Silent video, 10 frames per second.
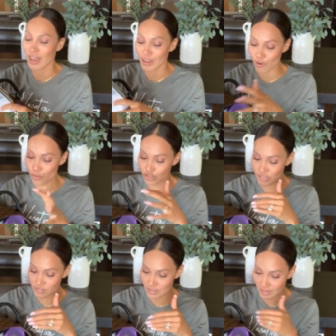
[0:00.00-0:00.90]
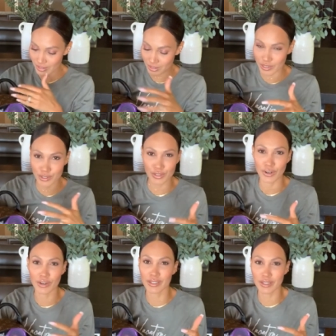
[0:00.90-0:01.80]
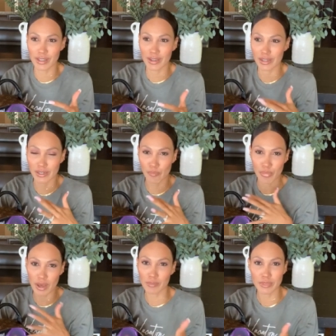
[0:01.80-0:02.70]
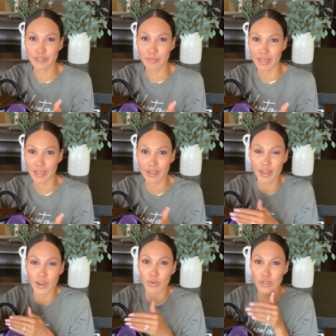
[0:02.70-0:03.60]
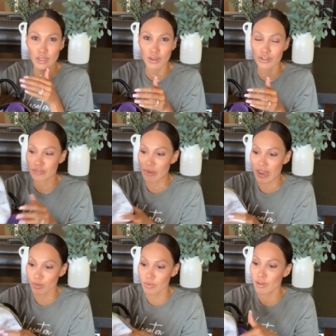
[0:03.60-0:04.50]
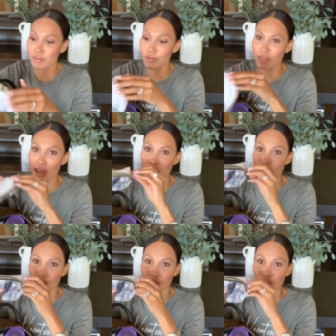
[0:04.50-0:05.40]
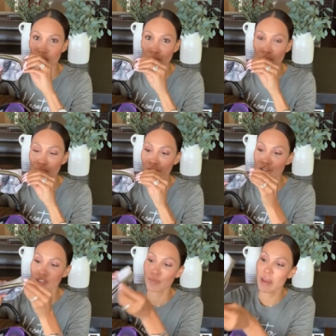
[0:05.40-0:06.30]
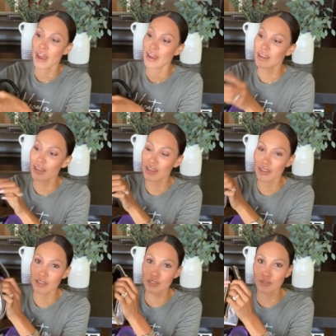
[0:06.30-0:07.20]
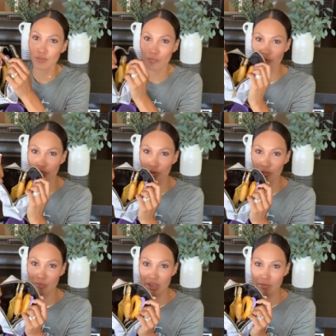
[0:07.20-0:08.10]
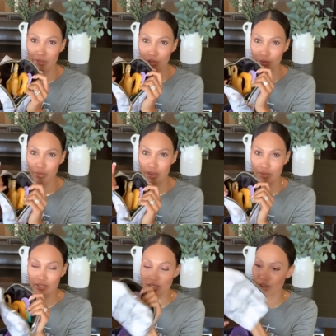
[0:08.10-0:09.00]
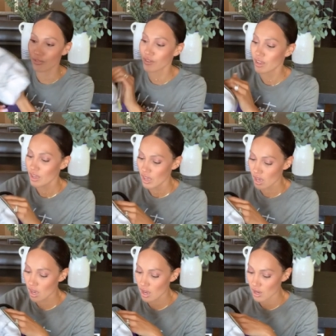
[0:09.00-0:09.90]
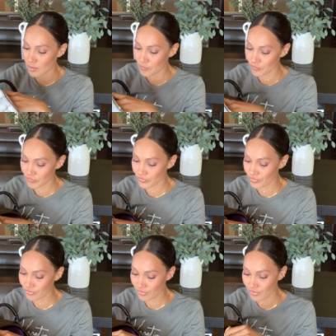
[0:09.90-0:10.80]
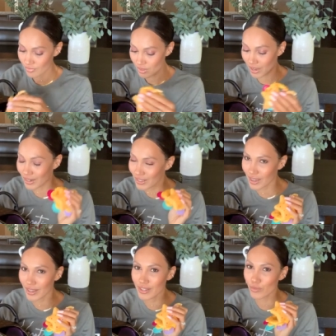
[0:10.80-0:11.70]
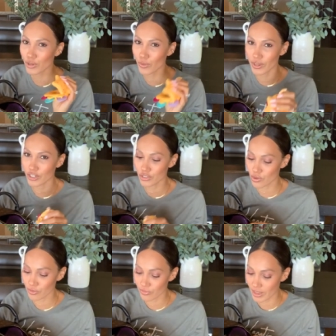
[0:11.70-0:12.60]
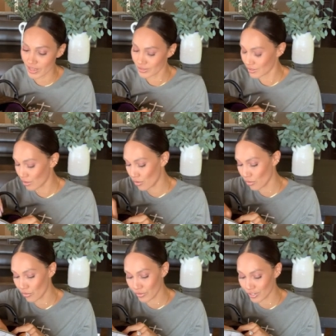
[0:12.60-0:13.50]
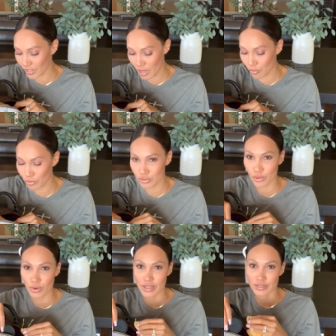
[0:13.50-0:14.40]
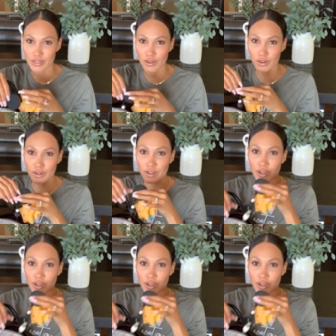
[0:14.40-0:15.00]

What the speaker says: I don't just like, it could turn into like a bottomless pit with a large bag, we all know that. So the first bag is full of little baby stuff. And again, we're going on a short flight, so a couple toys are